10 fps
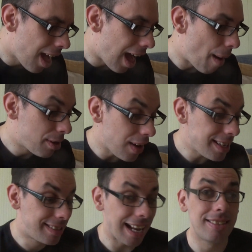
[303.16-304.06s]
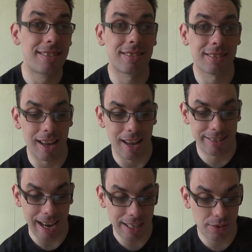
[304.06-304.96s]
It's very dense
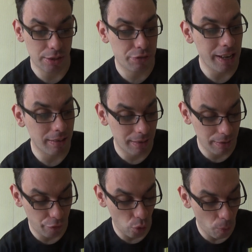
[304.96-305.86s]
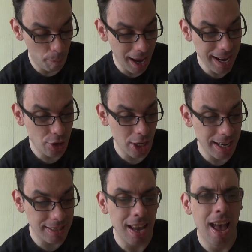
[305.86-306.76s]
text, it's 304
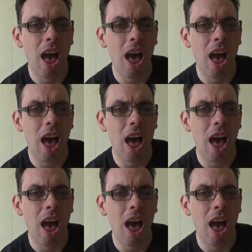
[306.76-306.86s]
pages.